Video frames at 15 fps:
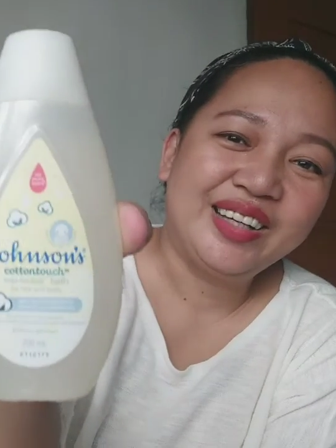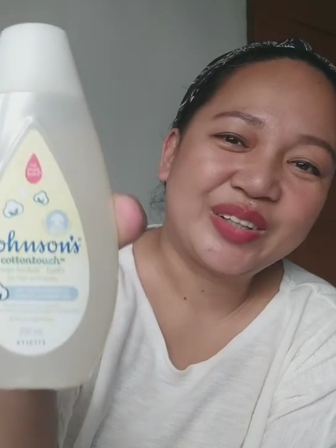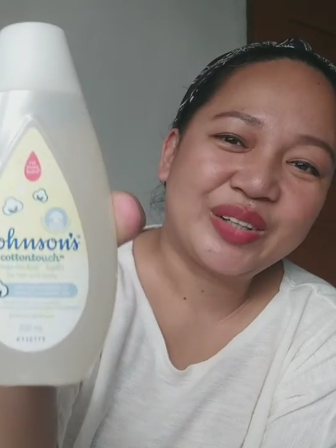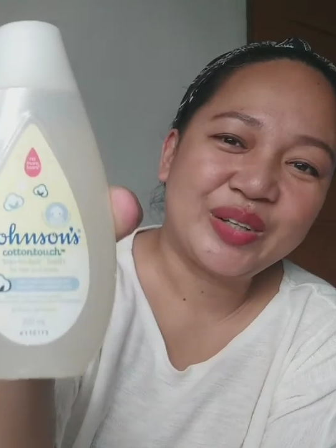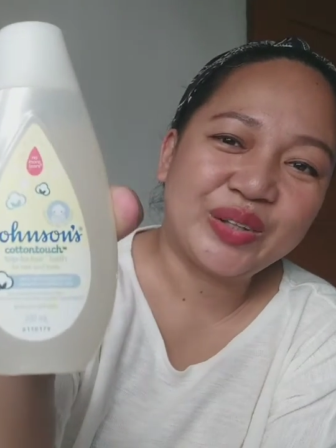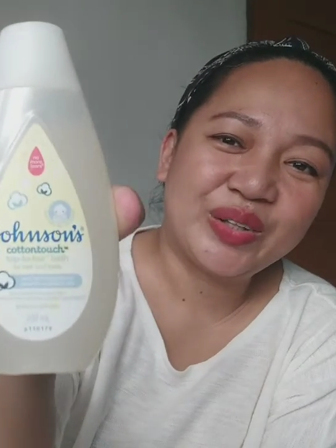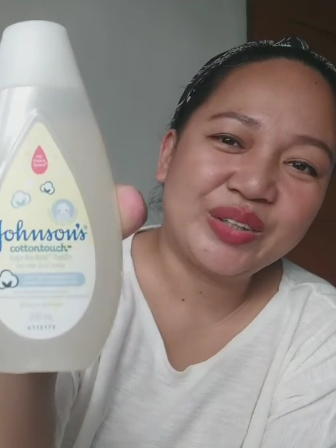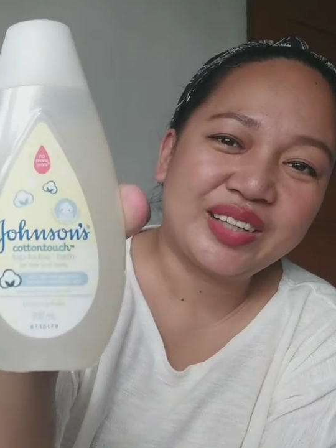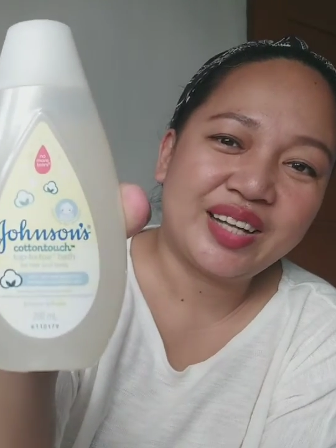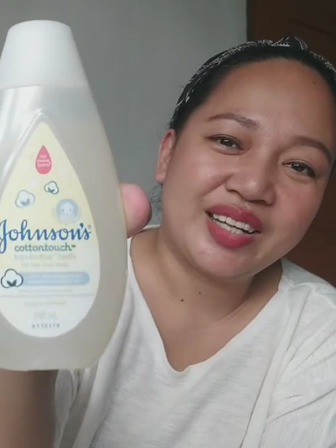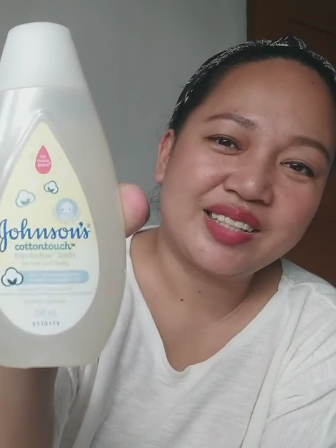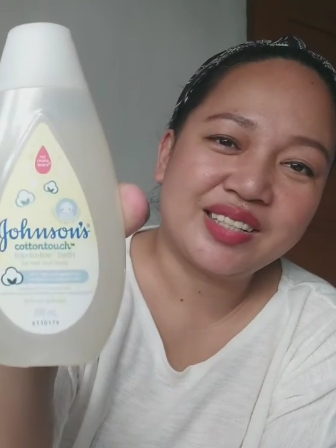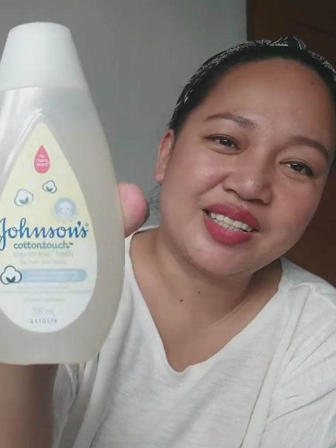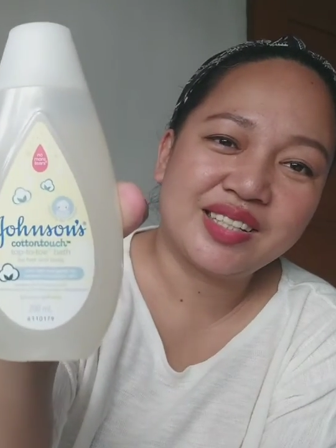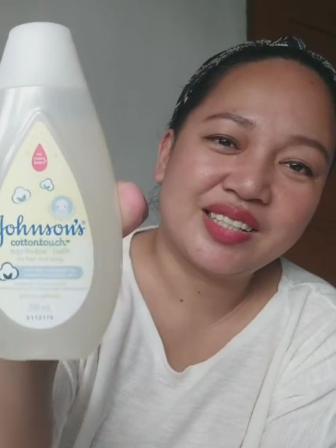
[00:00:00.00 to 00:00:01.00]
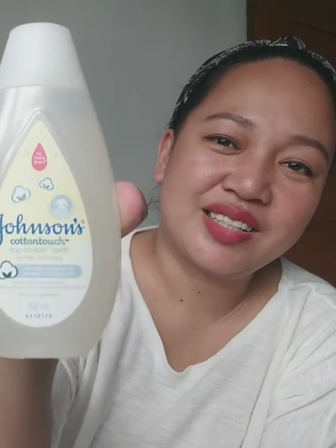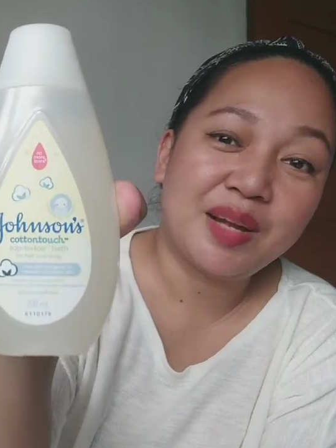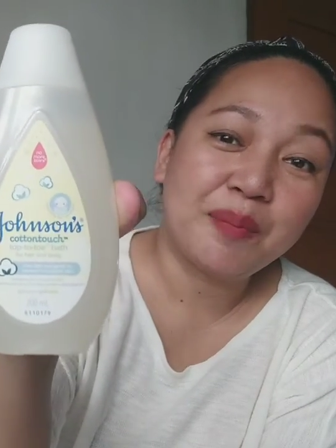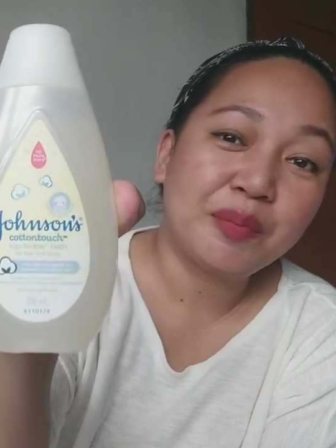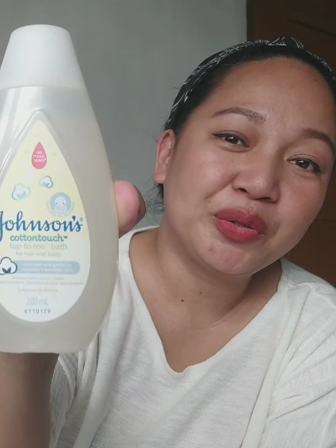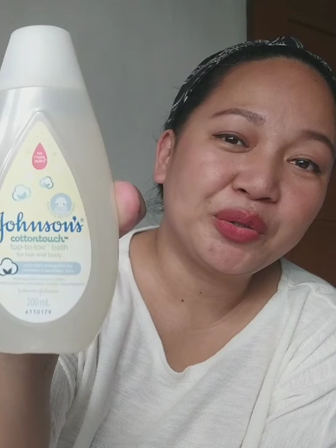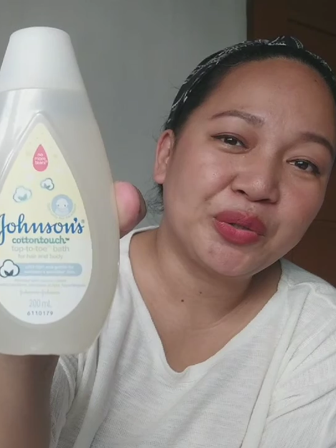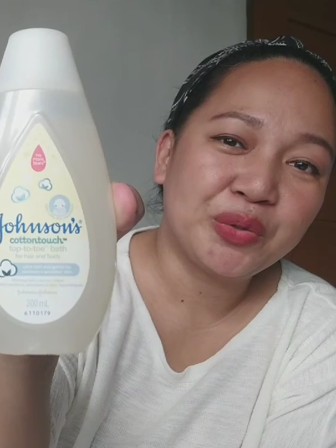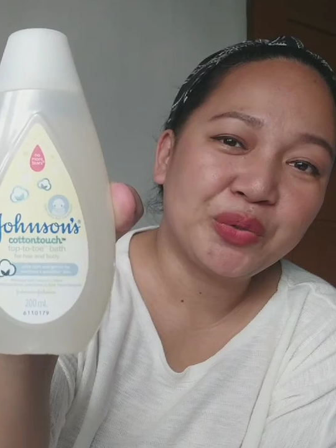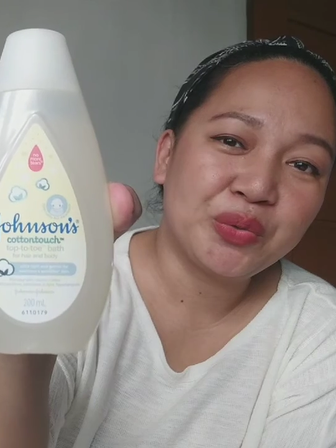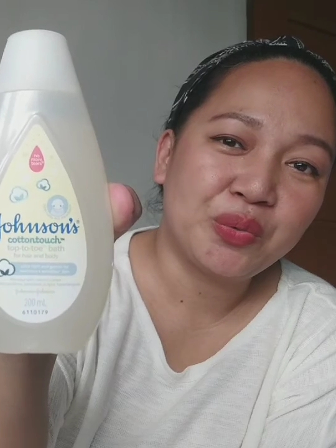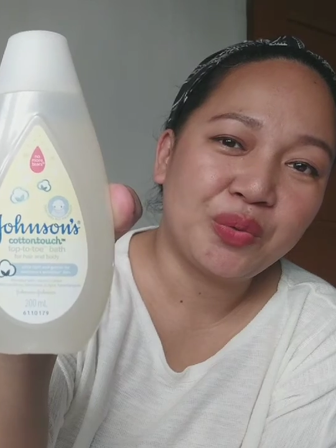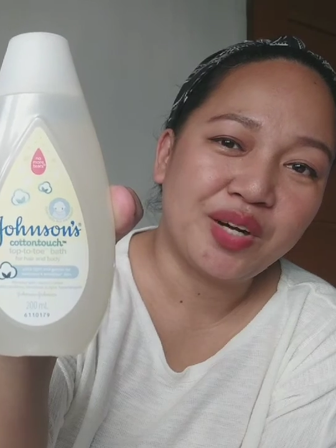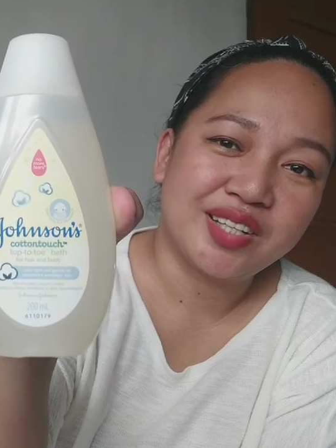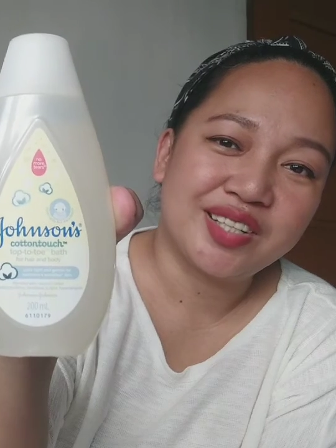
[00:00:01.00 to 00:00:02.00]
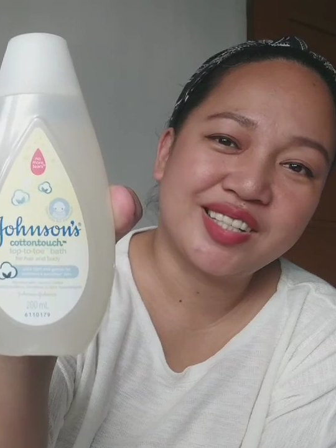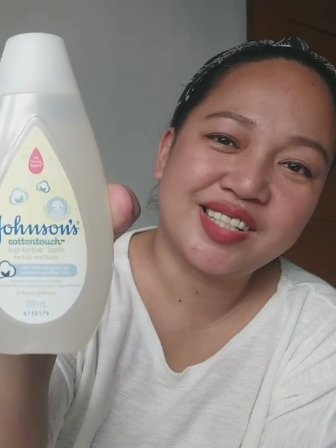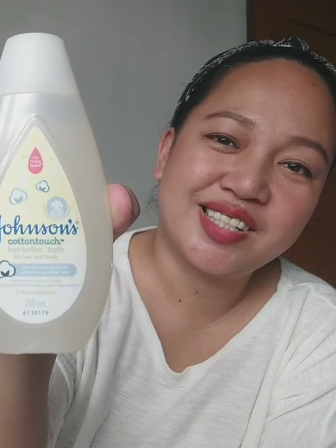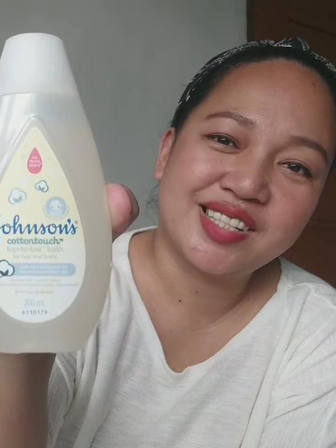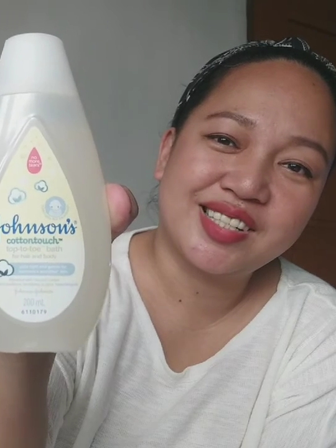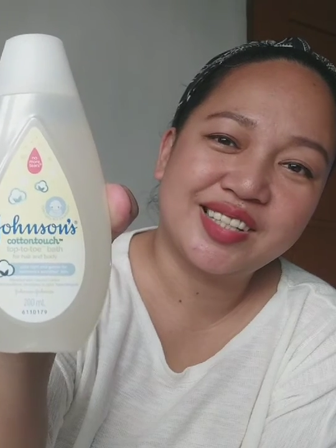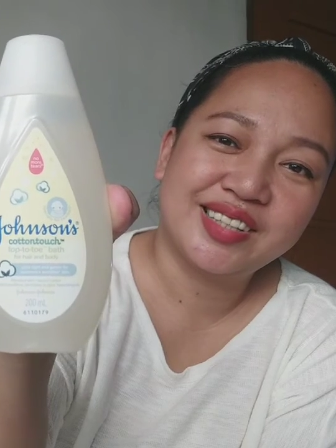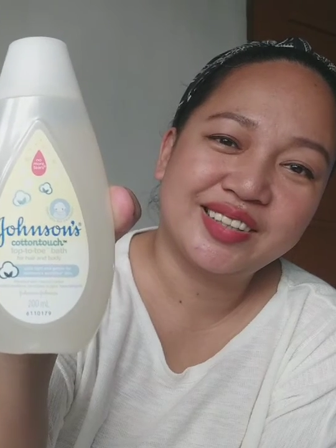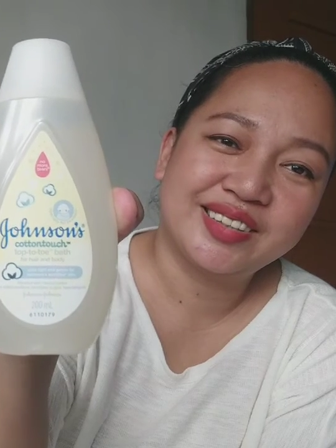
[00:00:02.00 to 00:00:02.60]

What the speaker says: Cotton touch. Top to toe wash.